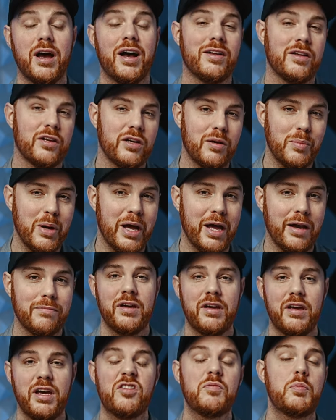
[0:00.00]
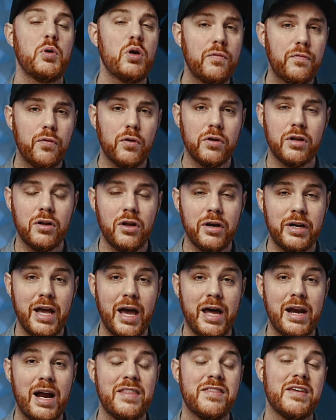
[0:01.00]
a little bit. It's beautiful to look
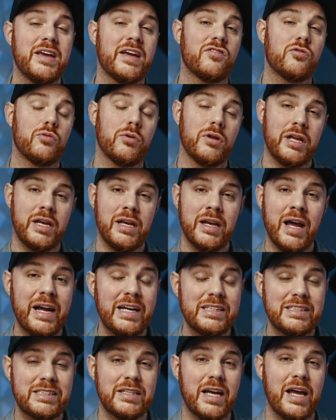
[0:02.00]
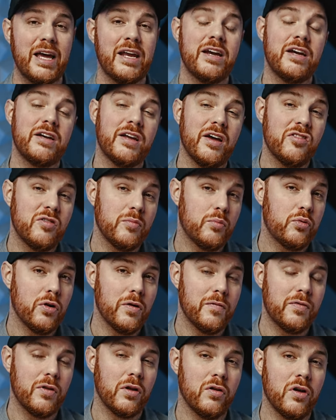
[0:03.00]
at, I think it's really nice, and it does
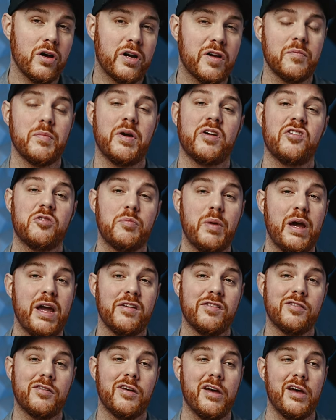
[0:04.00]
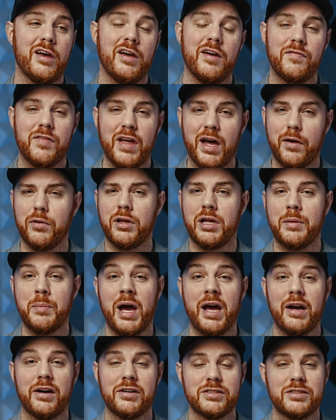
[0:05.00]
improve the look of my space, if that really
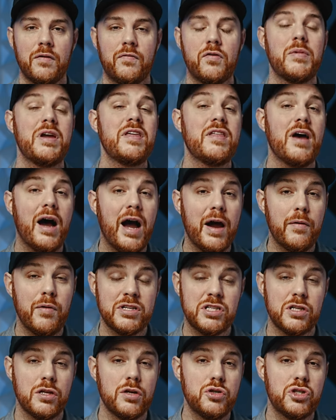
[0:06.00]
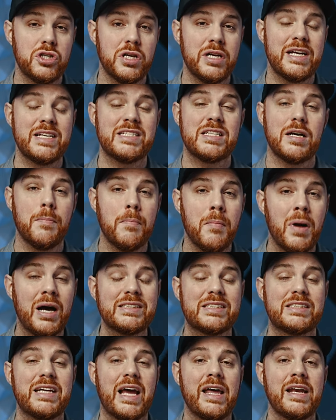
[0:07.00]
matters. For me, the high resolution is a
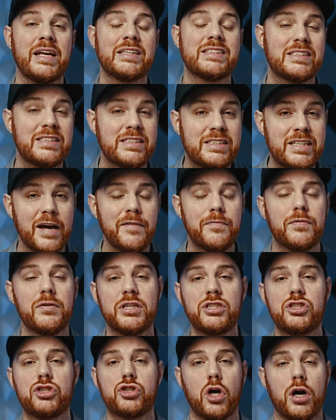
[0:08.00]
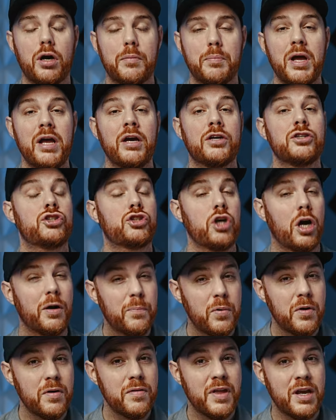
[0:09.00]
must, and it's definitely sharp,
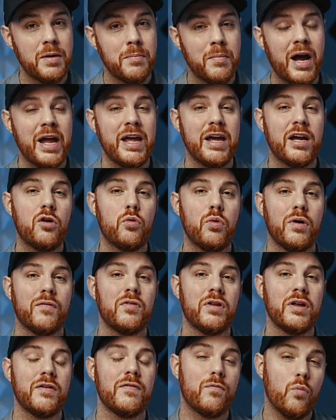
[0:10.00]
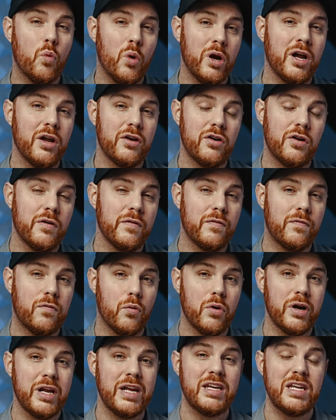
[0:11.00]
sharper than my equivalent
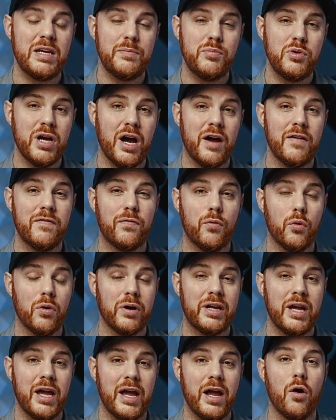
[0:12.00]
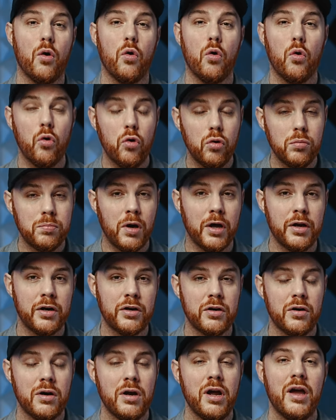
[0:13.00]
140 DPI 4K old
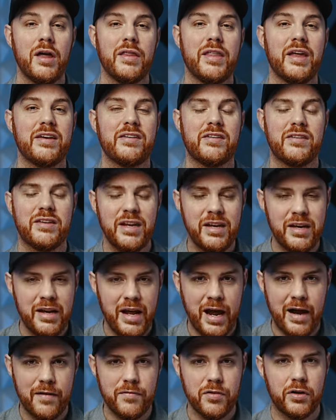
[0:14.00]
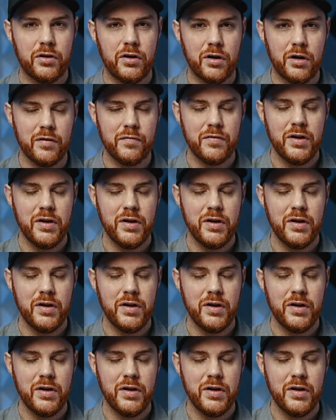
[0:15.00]
monitor that didn't have the curve.